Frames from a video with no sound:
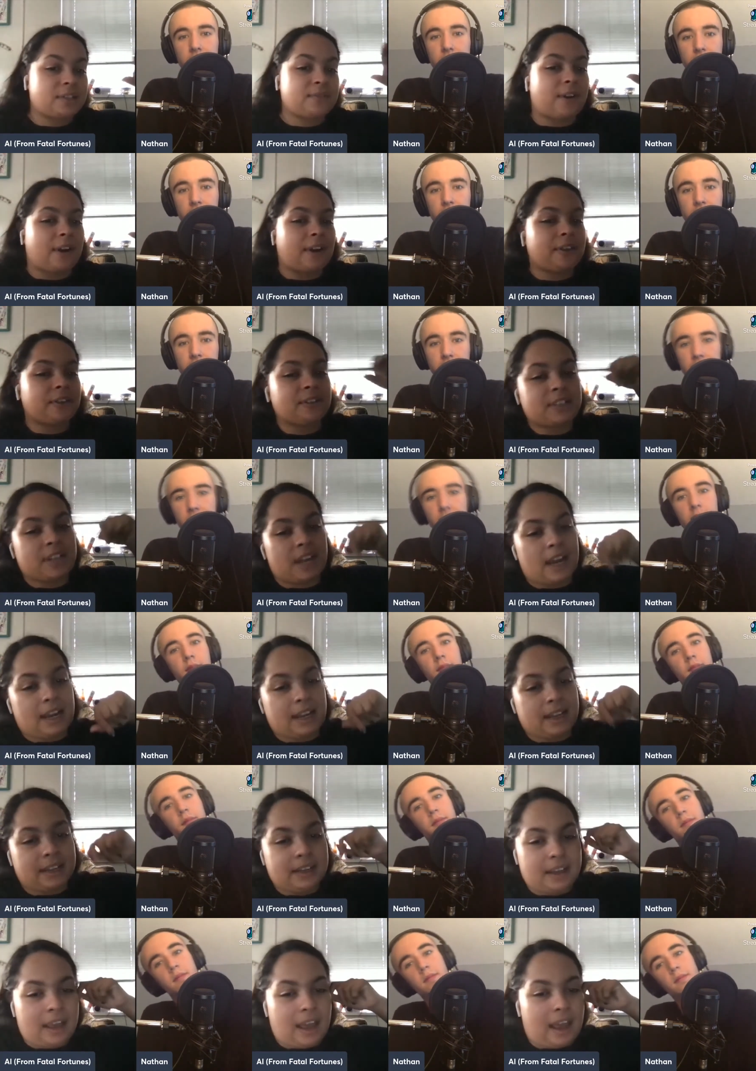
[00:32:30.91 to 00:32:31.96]
Speaker 1: father
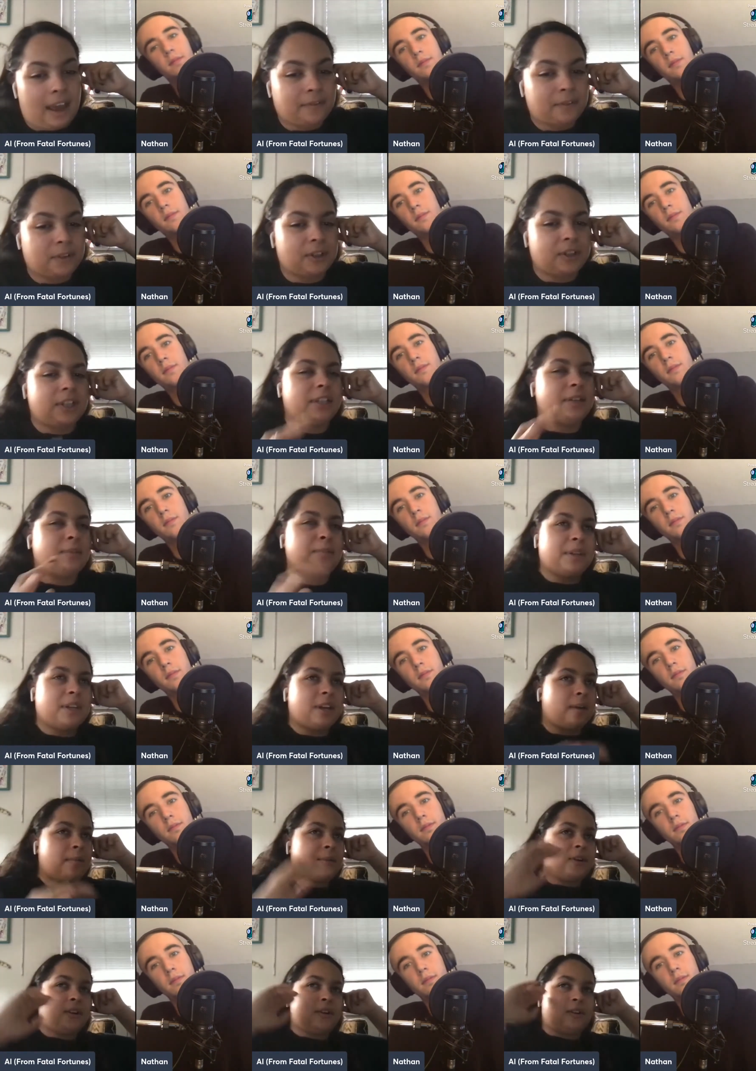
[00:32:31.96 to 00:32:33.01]
died after he had
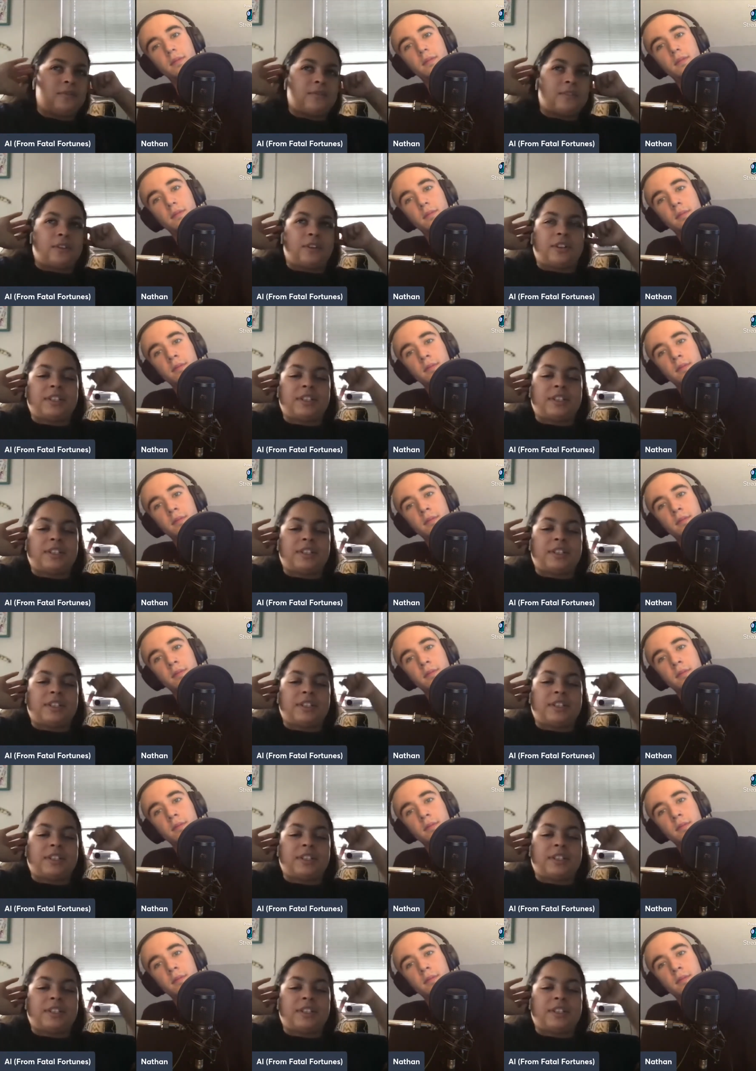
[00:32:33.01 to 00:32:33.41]
become Earl for a